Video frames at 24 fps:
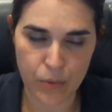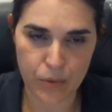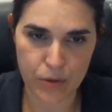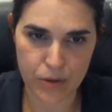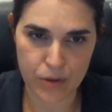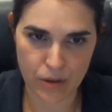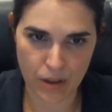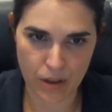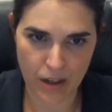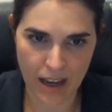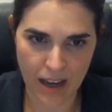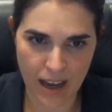
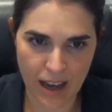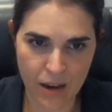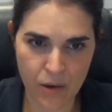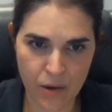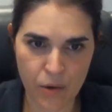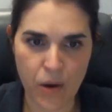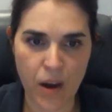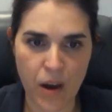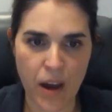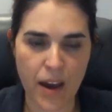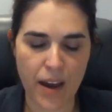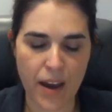
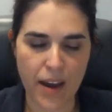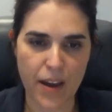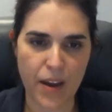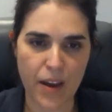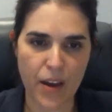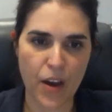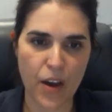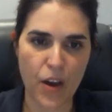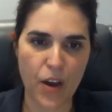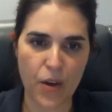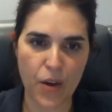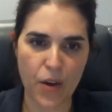allow
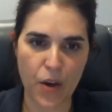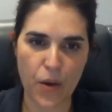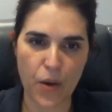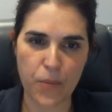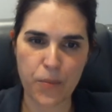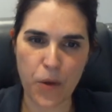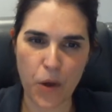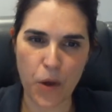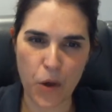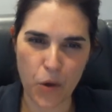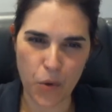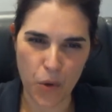
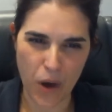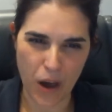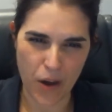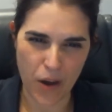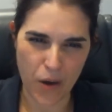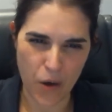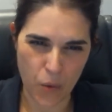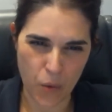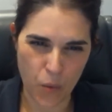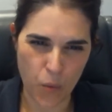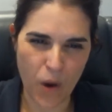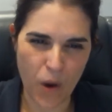a
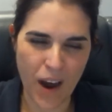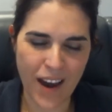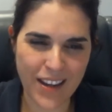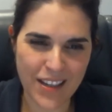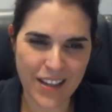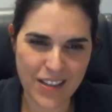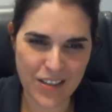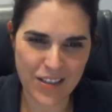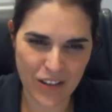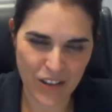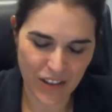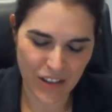
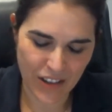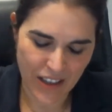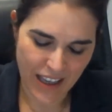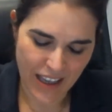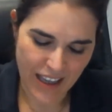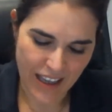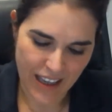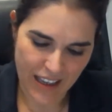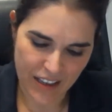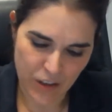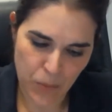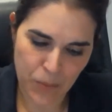wider
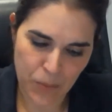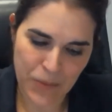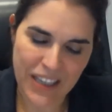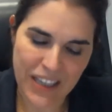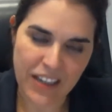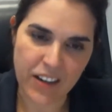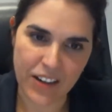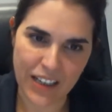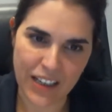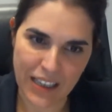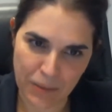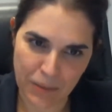and a
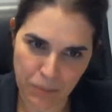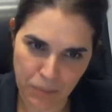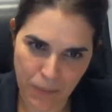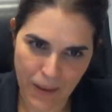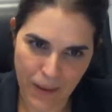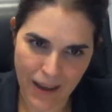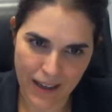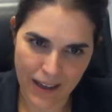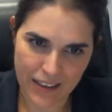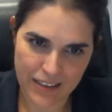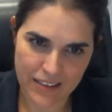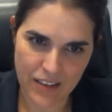bigger
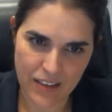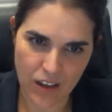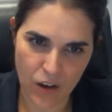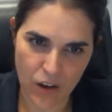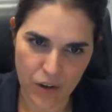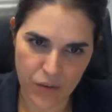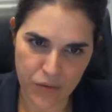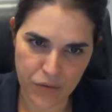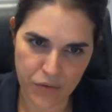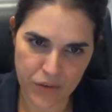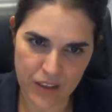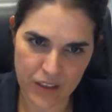impact
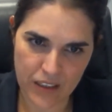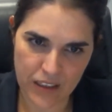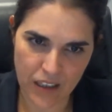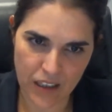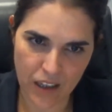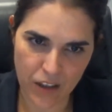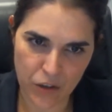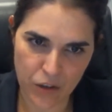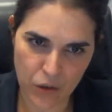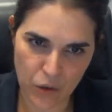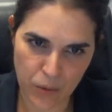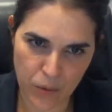of
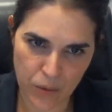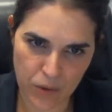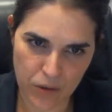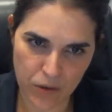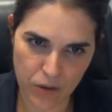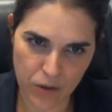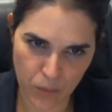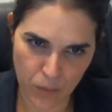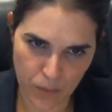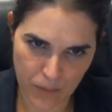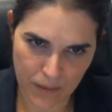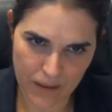the
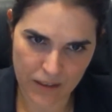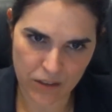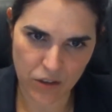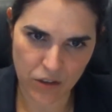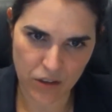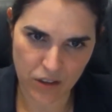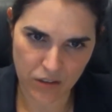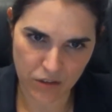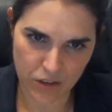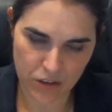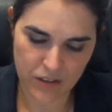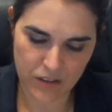European
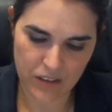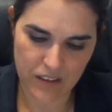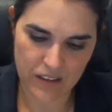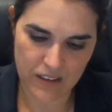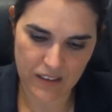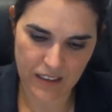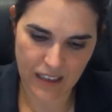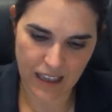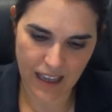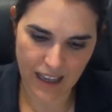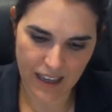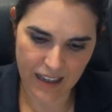
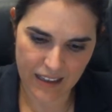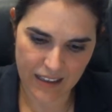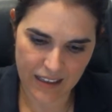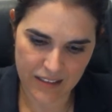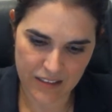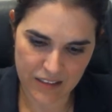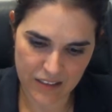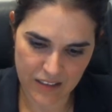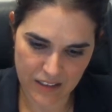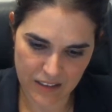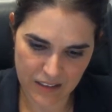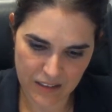university
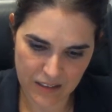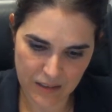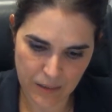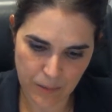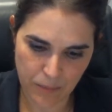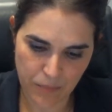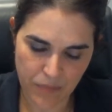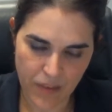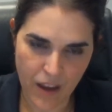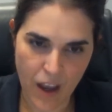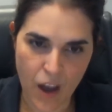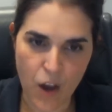alliances.
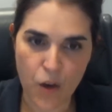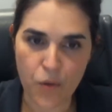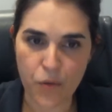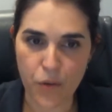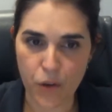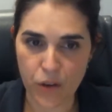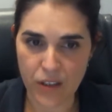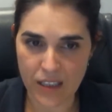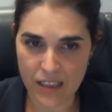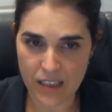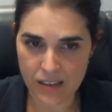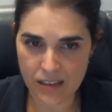
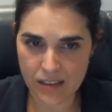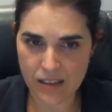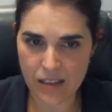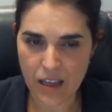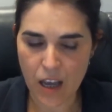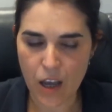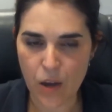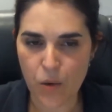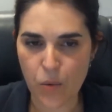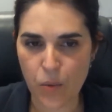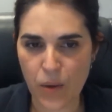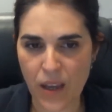For this,
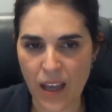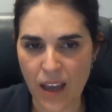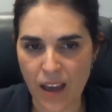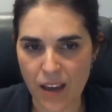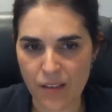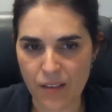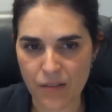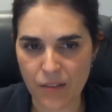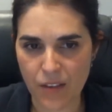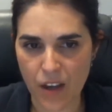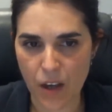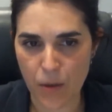we
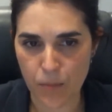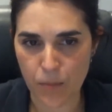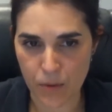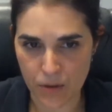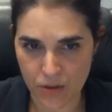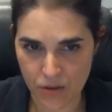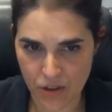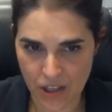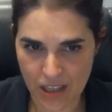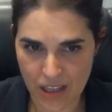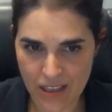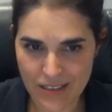have a
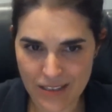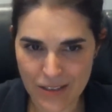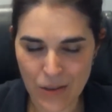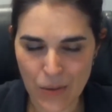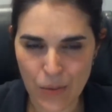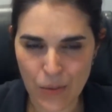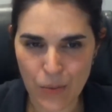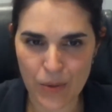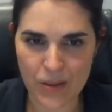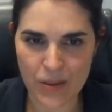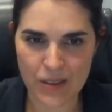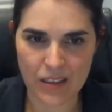budget
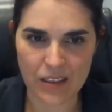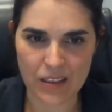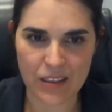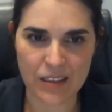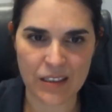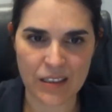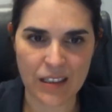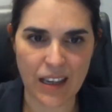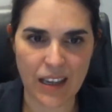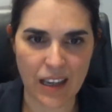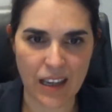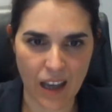
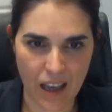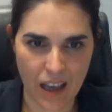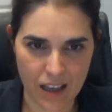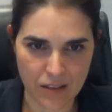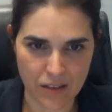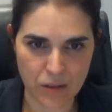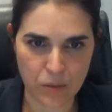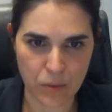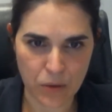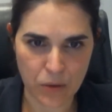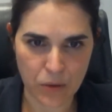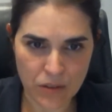within
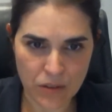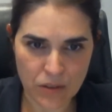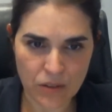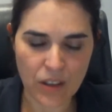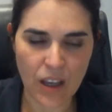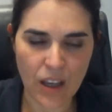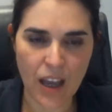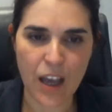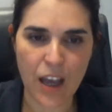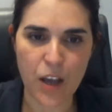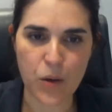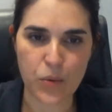Erasmus,
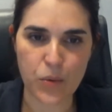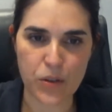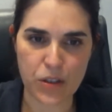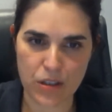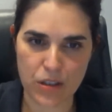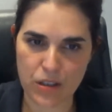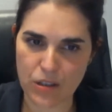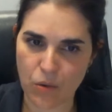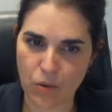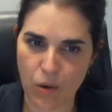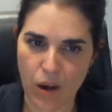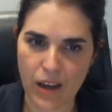which
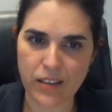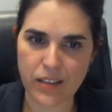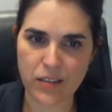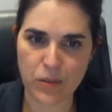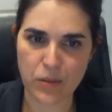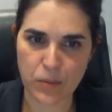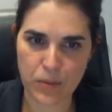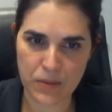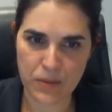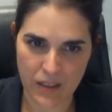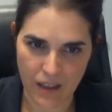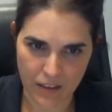is quite
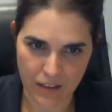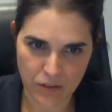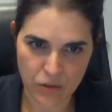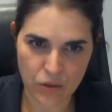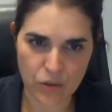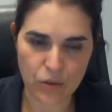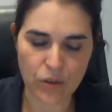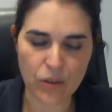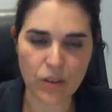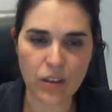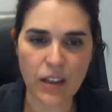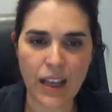
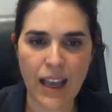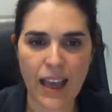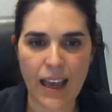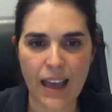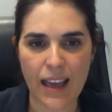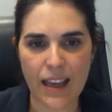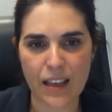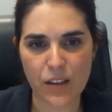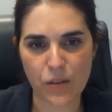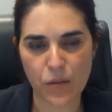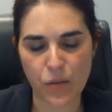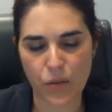substantial.
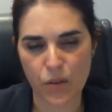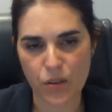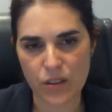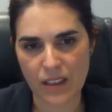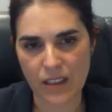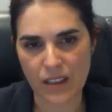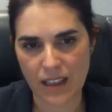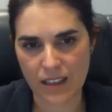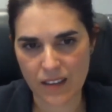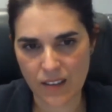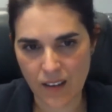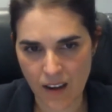And for
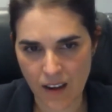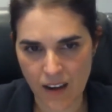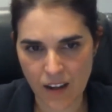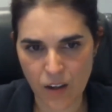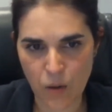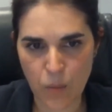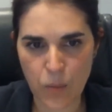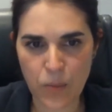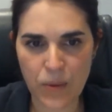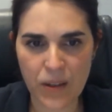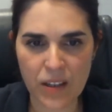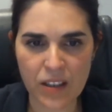the
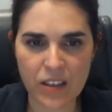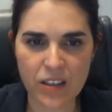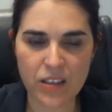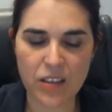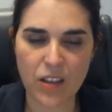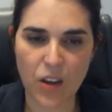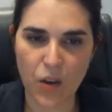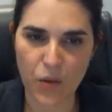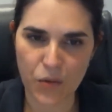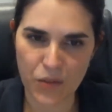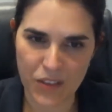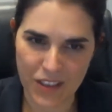entire period
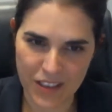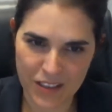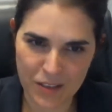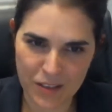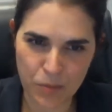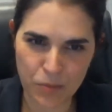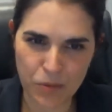of this